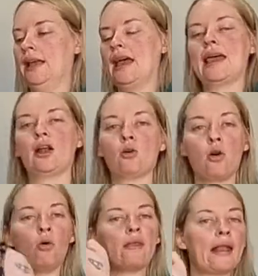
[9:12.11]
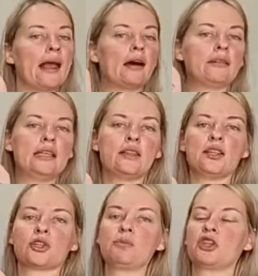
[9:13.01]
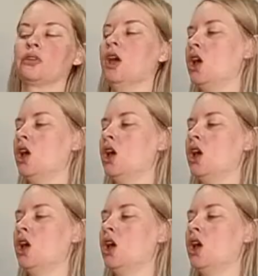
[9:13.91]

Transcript: And I'll call that out in the description.